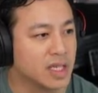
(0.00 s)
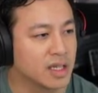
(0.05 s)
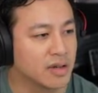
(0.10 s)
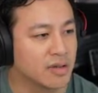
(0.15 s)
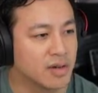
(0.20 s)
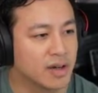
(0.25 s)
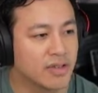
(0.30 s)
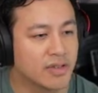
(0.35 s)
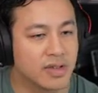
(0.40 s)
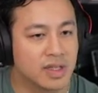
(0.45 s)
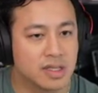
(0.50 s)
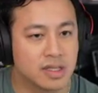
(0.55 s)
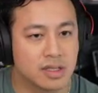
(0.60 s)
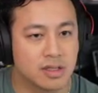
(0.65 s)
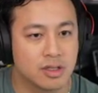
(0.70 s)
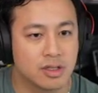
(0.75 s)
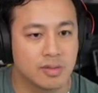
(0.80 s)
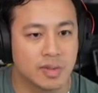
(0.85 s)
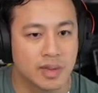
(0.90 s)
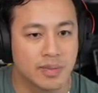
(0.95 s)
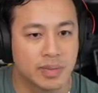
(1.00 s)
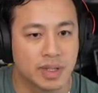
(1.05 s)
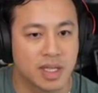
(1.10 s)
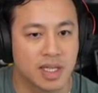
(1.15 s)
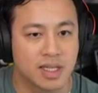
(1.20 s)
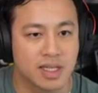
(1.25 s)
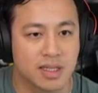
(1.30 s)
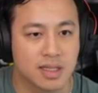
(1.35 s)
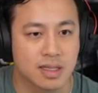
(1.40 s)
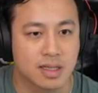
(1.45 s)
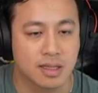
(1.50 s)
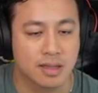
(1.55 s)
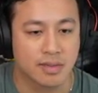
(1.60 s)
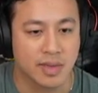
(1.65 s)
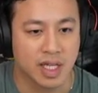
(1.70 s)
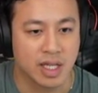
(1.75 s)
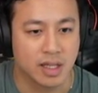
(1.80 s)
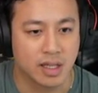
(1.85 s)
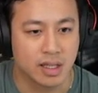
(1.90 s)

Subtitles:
a reference to my plugins command